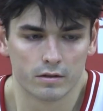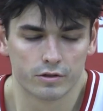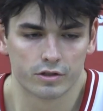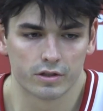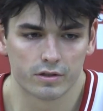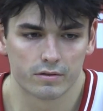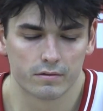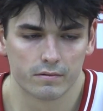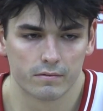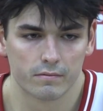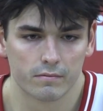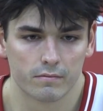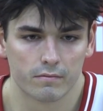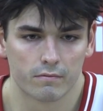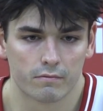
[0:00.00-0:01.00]
Just
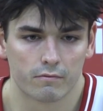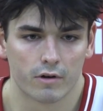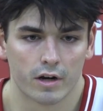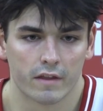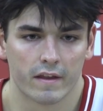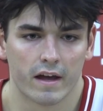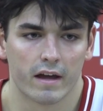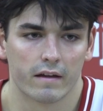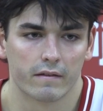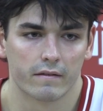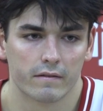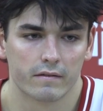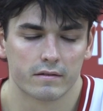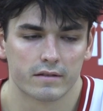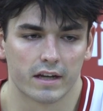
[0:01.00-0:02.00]
running that
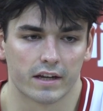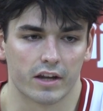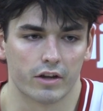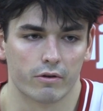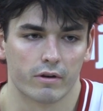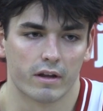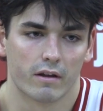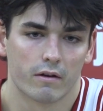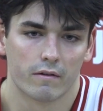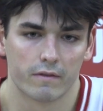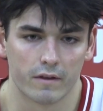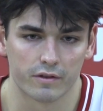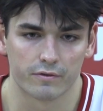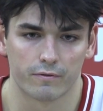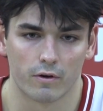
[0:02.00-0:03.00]
second unit
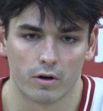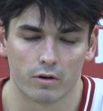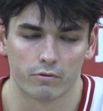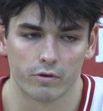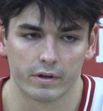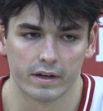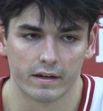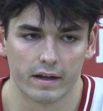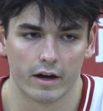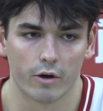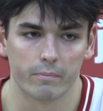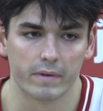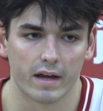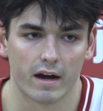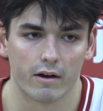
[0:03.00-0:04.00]
this fall really
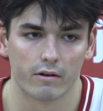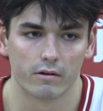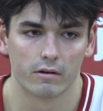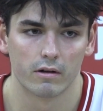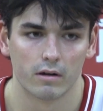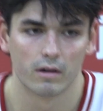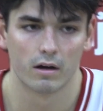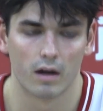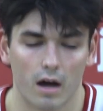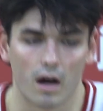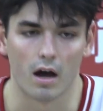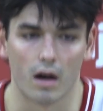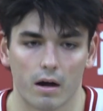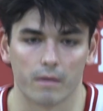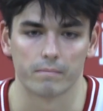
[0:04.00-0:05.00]
helped me out
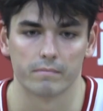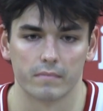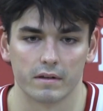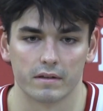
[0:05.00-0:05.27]
um,